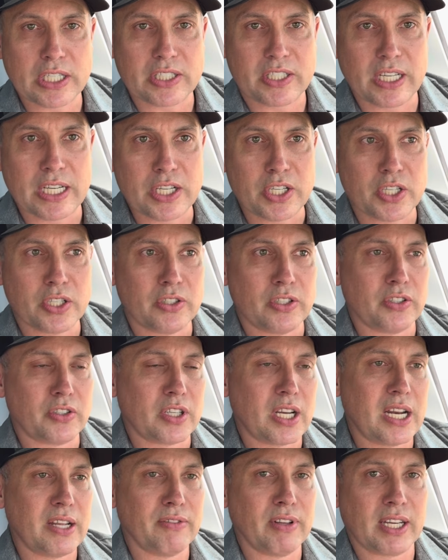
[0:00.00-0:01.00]
stations. It's
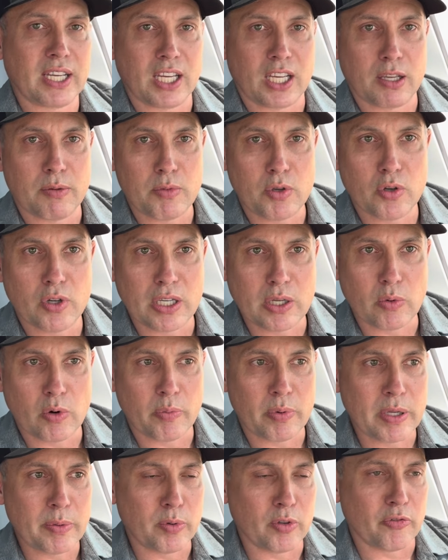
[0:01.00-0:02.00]
kind of like a community where
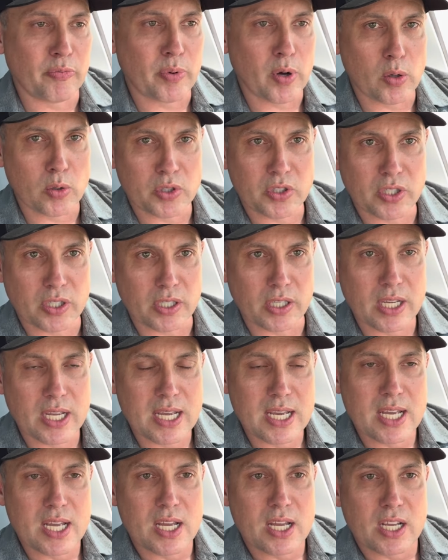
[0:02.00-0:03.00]
people have posted
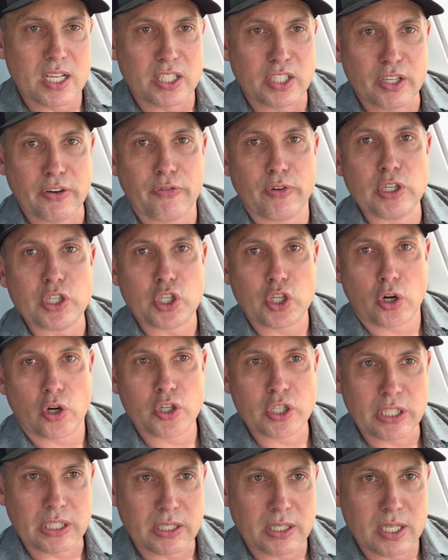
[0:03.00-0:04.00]
different
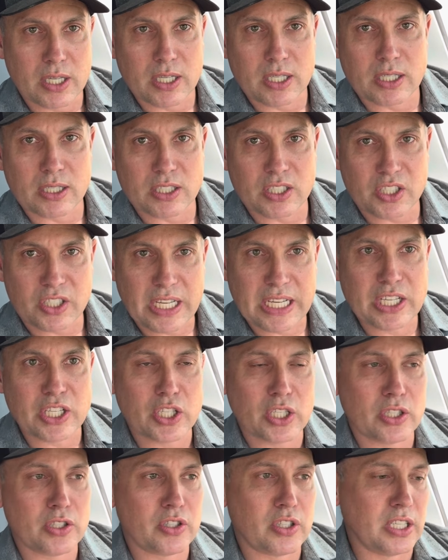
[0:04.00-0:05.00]
charging
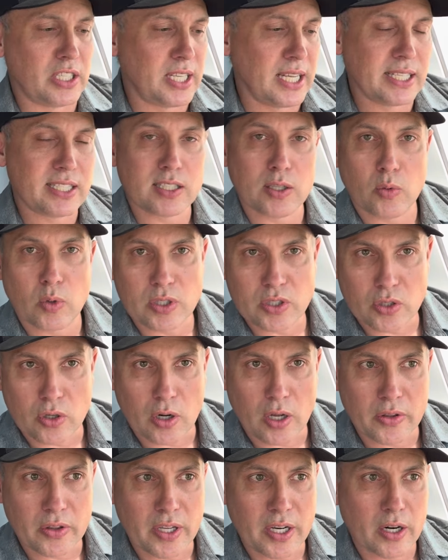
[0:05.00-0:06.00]
stations. The Tesla ones are
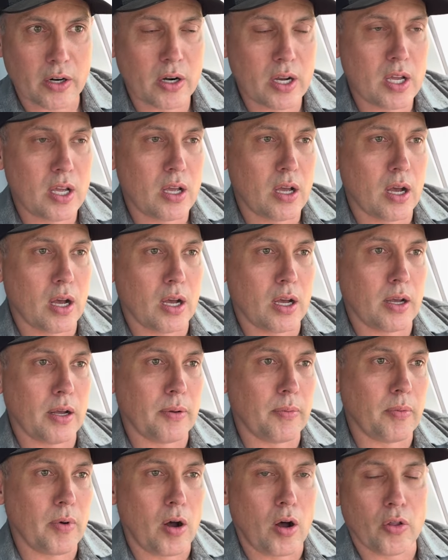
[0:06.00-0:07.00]
on there.
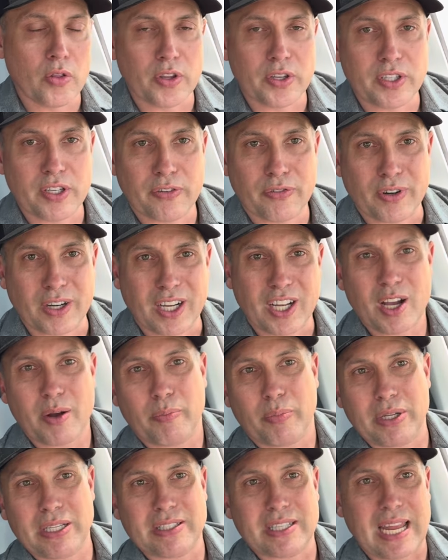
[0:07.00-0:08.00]
All the different
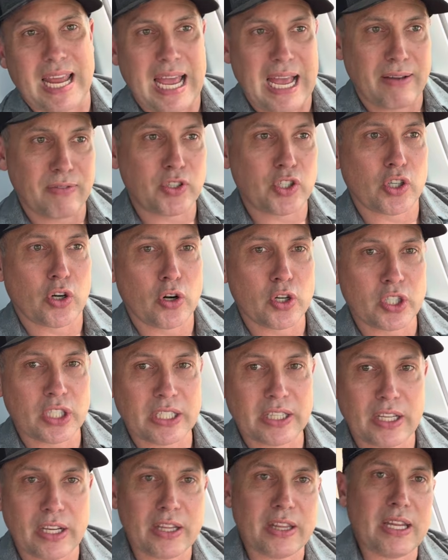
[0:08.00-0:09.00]
companies that have
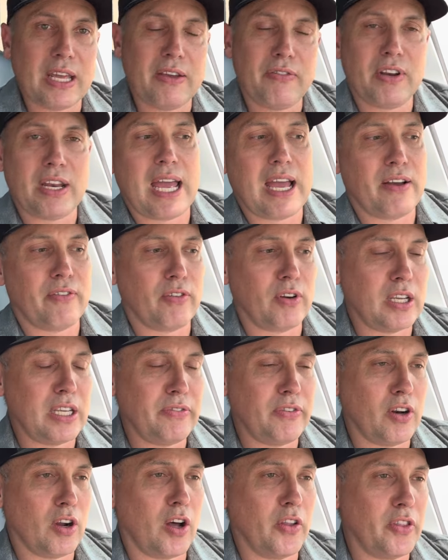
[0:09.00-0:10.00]
charging, they even have,
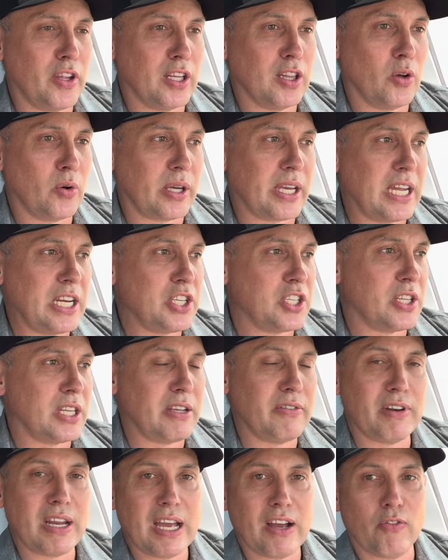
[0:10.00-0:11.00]
even on that location, they
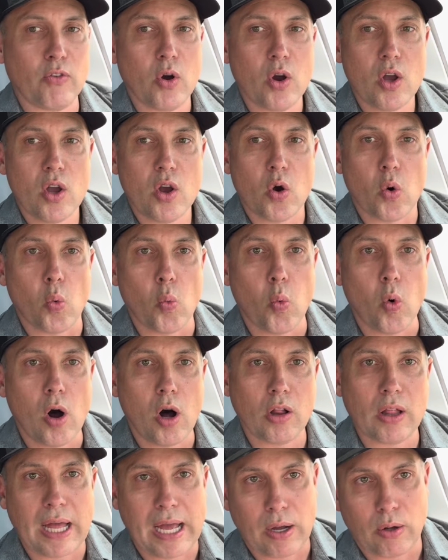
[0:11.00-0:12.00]
even have
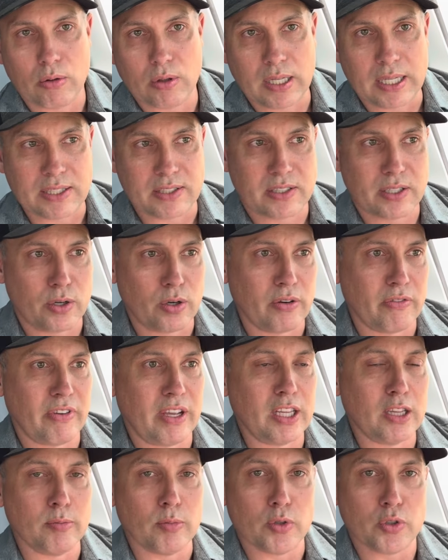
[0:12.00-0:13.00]
wall outlets that are
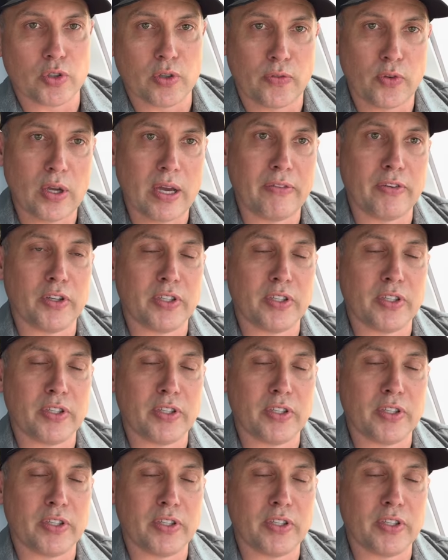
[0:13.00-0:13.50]
available. So if you have your